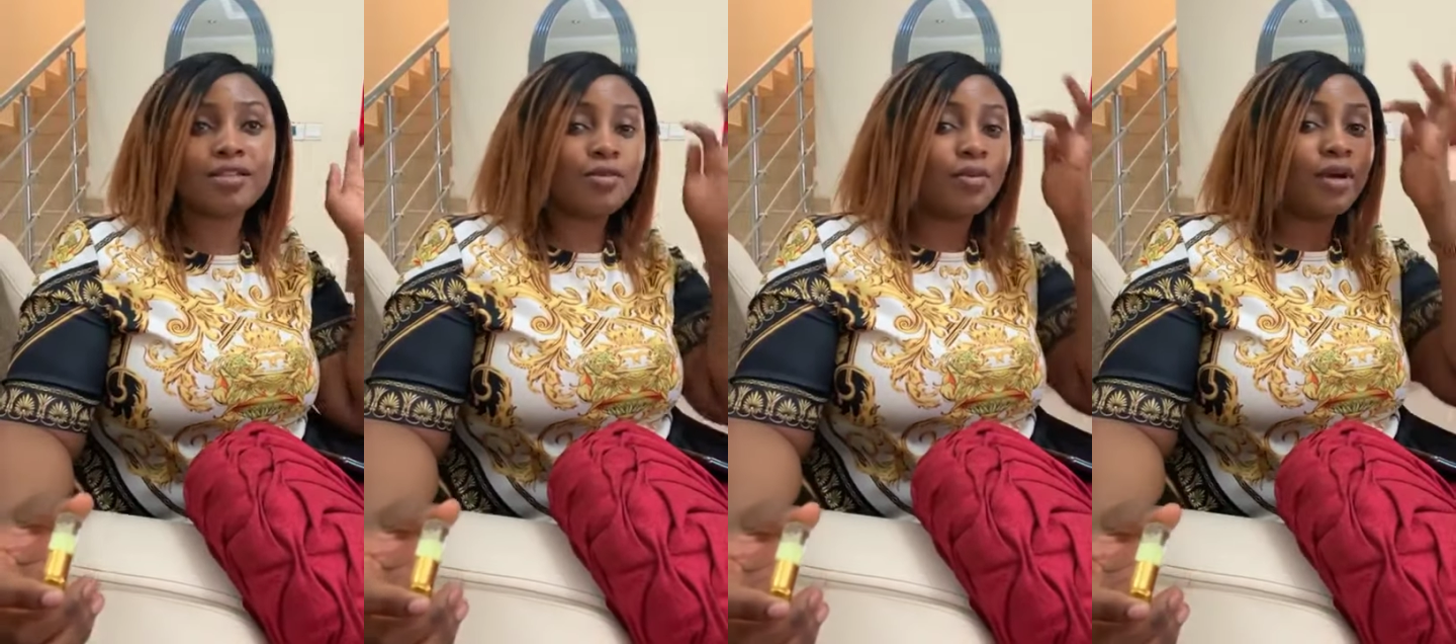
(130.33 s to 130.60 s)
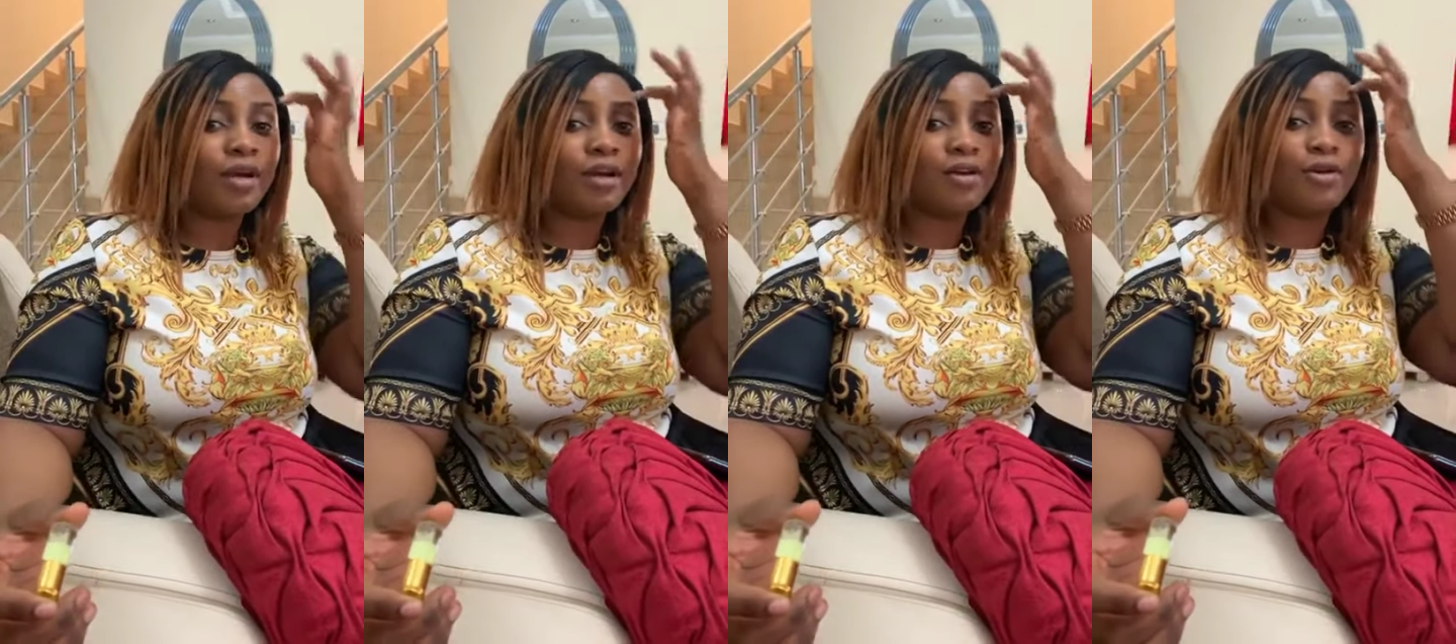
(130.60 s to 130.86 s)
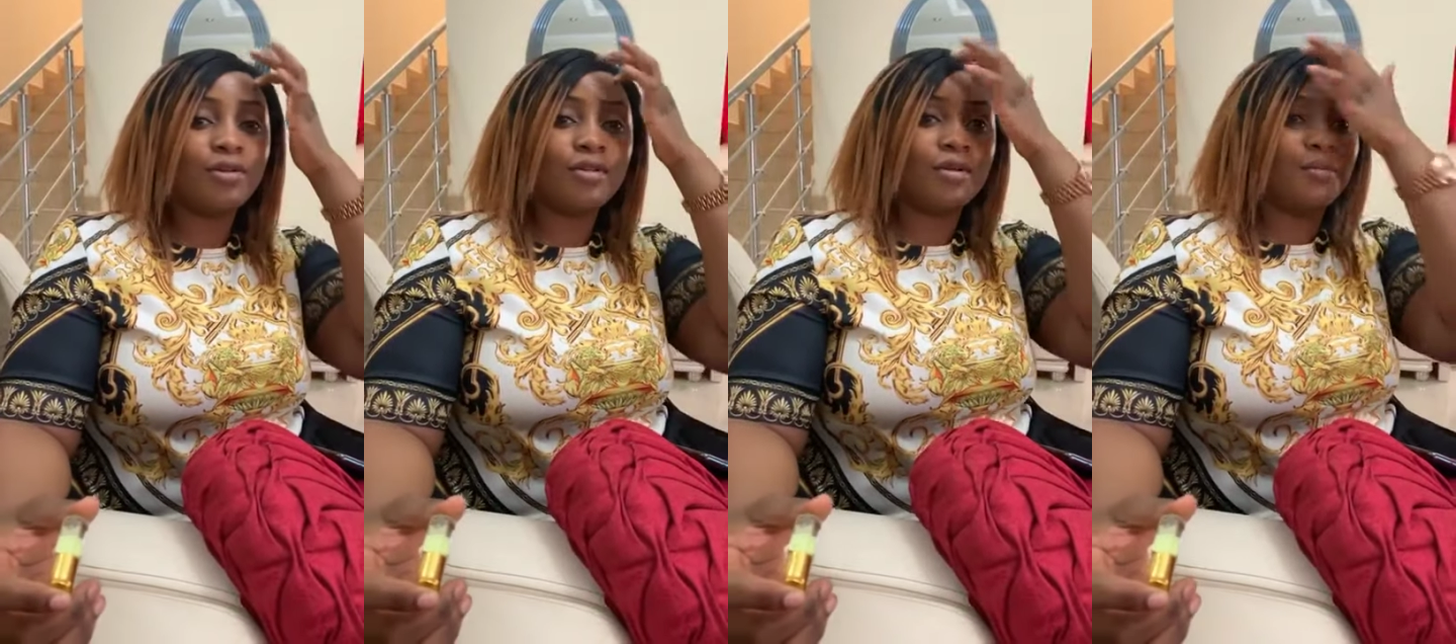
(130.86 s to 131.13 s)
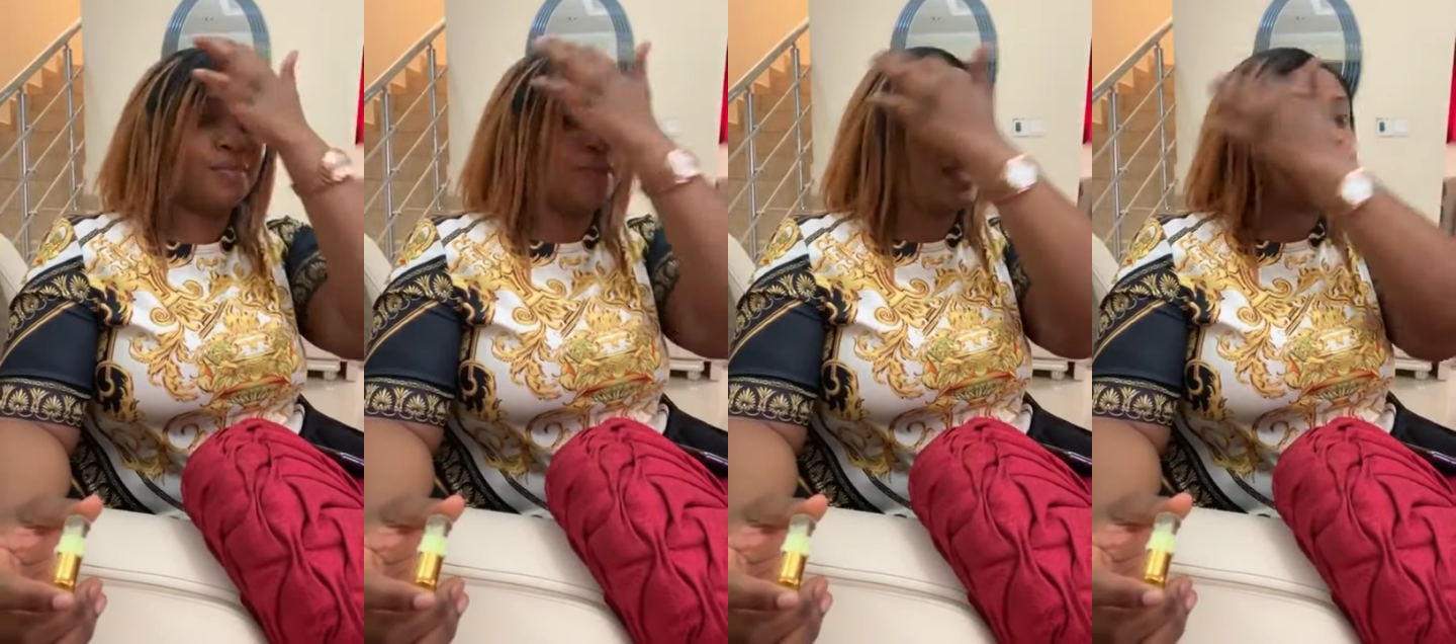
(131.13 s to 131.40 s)
to wear all
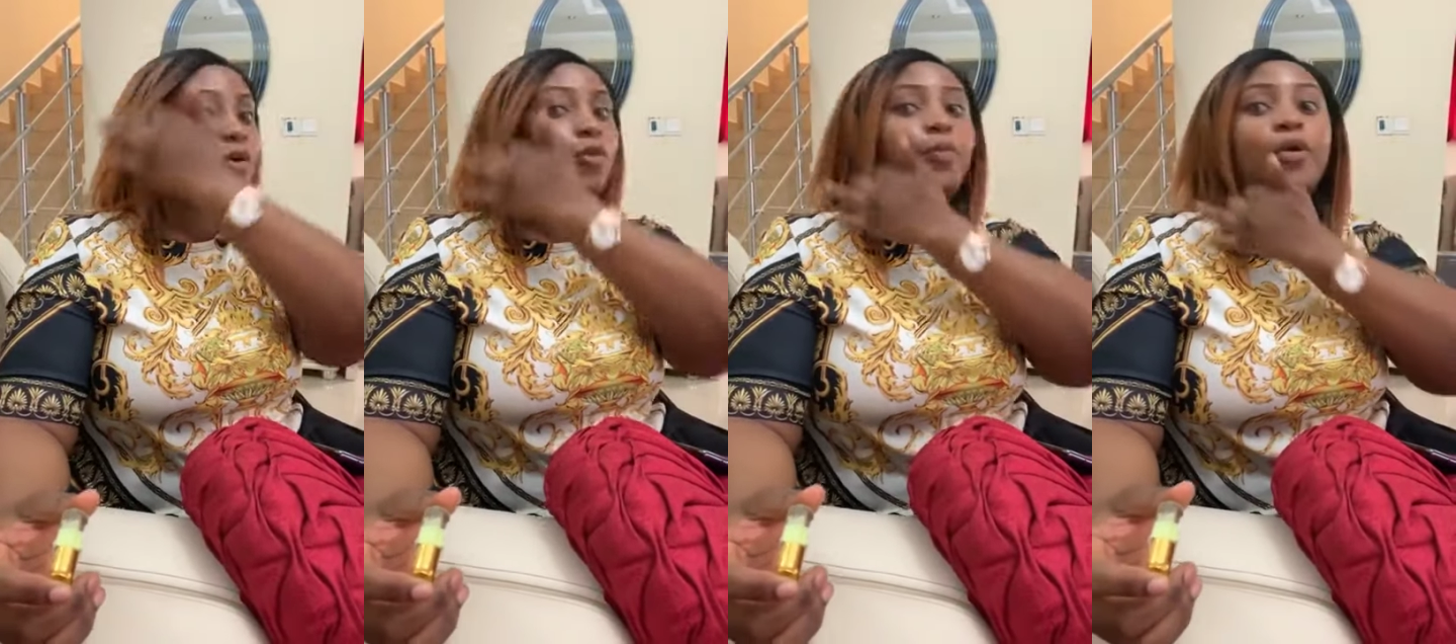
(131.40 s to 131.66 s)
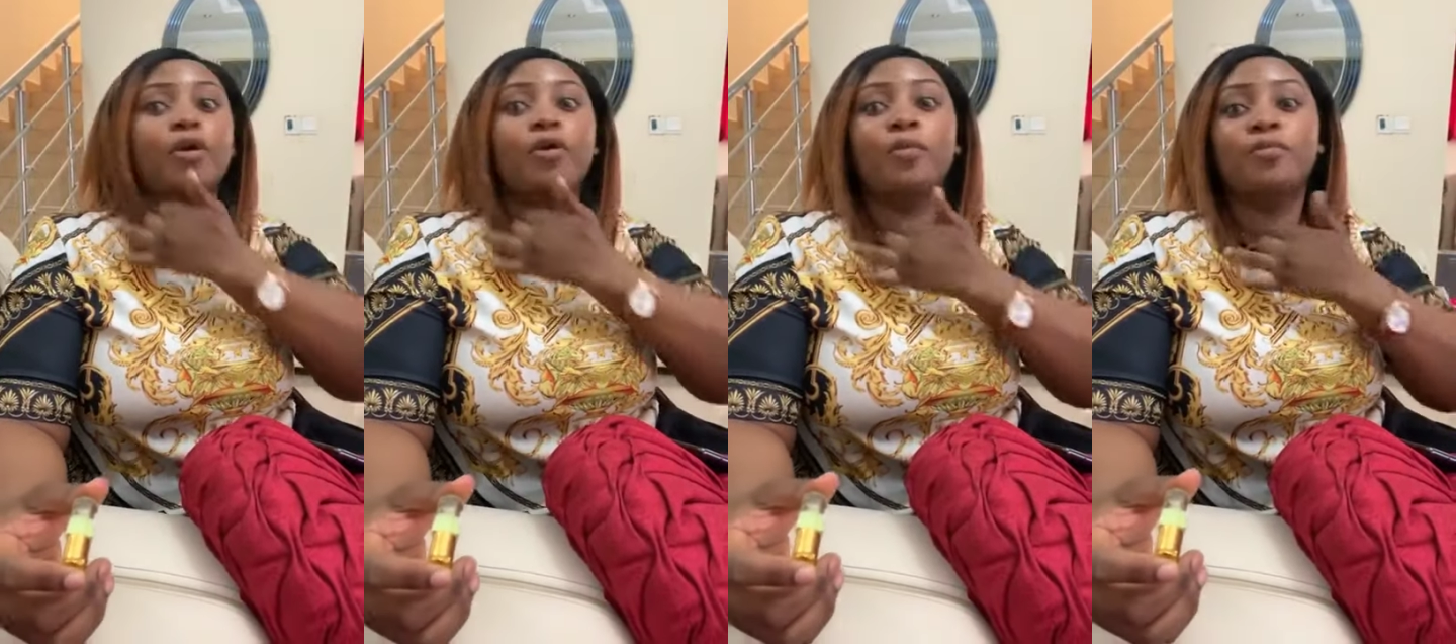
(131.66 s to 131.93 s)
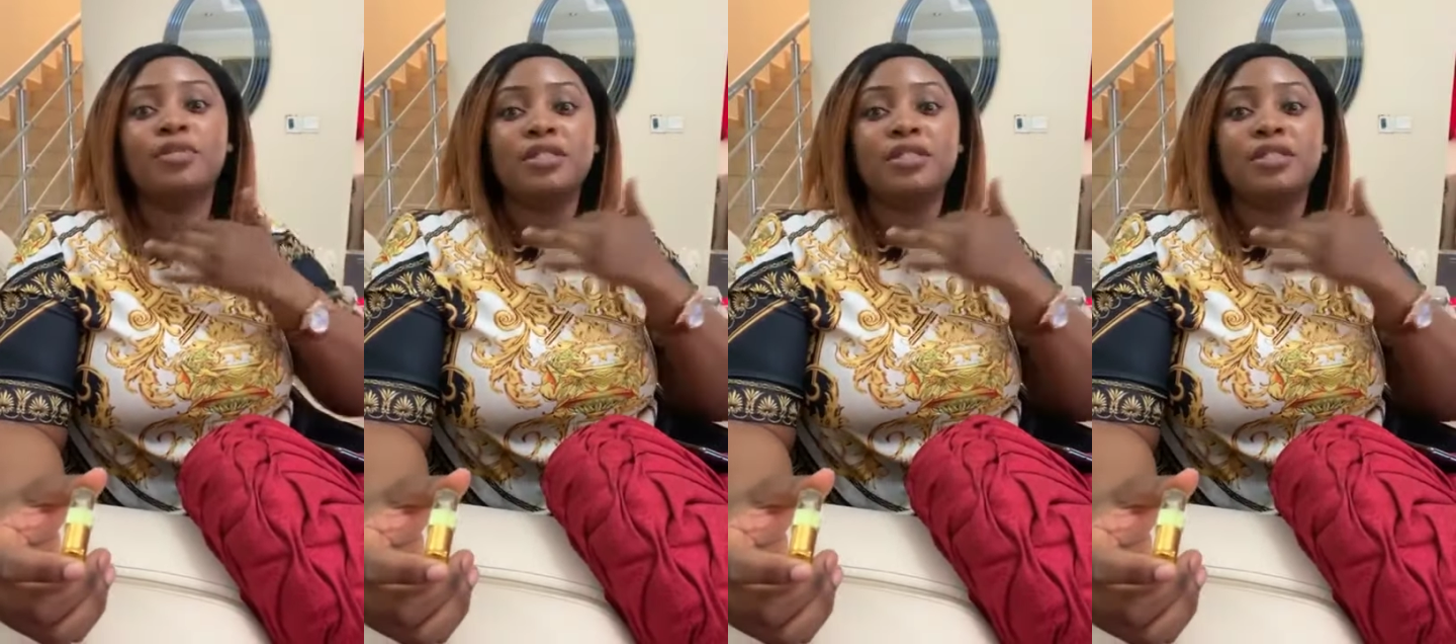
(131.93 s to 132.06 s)
them black opium,